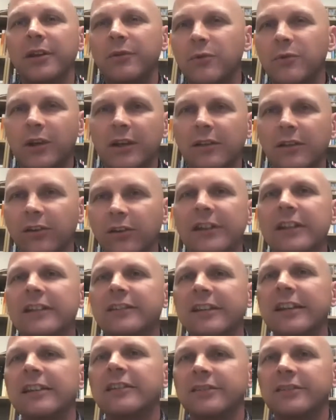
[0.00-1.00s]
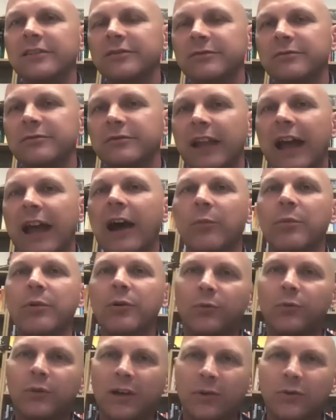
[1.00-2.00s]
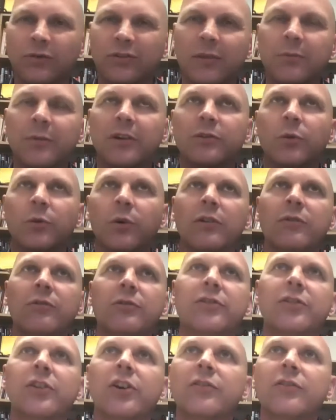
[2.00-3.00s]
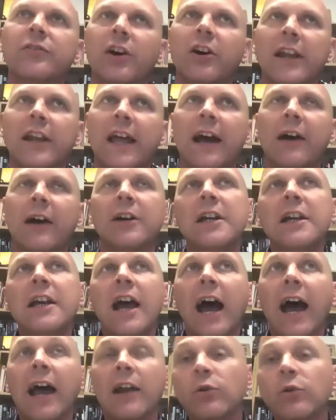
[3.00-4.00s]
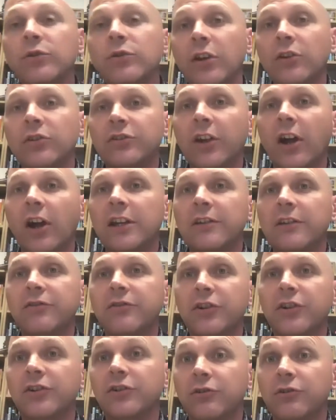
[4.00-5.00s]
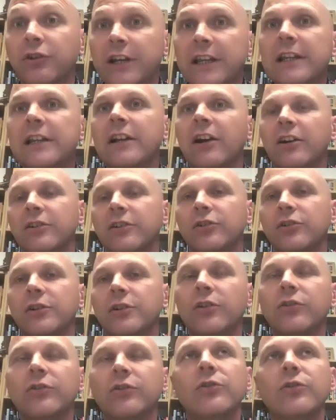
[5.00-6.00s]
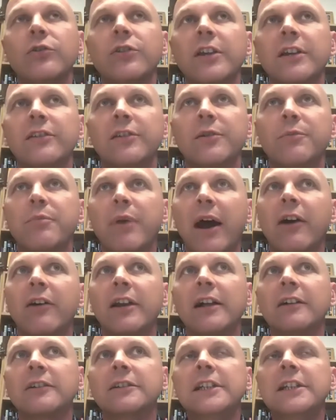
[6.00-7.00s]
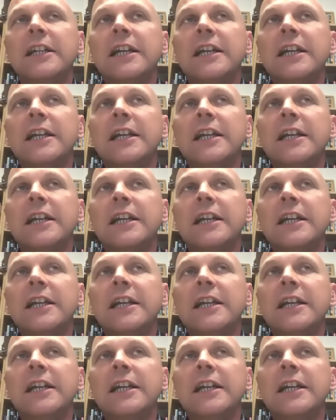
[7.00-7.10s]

It doesn't exist now, but it was similar to what the reserves are now. And also studying for a degree, kind of doing those two things in parallel.